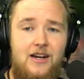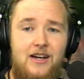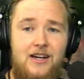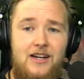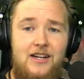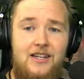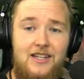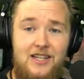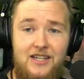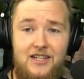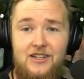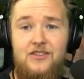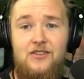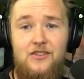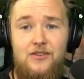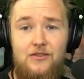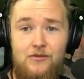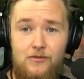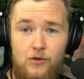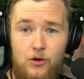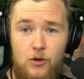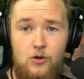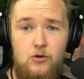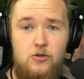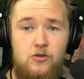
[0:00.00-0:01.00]
Yes,
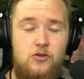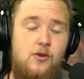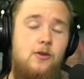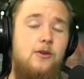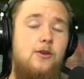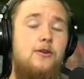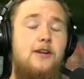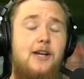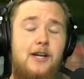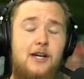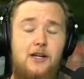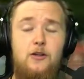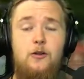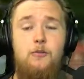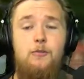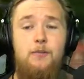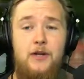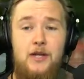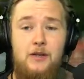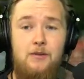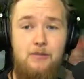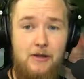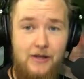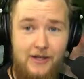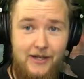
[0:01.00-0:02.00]
rogues could kill
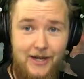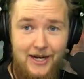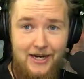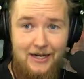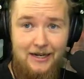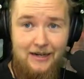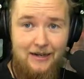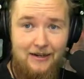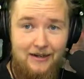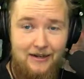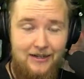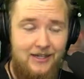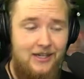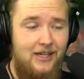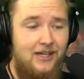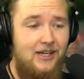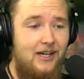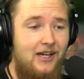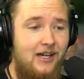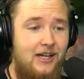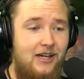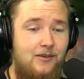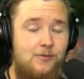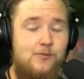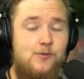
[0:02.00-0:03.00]
people naked.
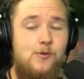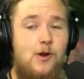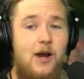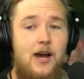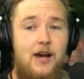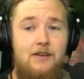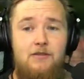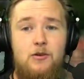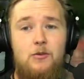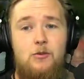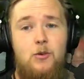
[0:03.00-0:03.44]
If you haven't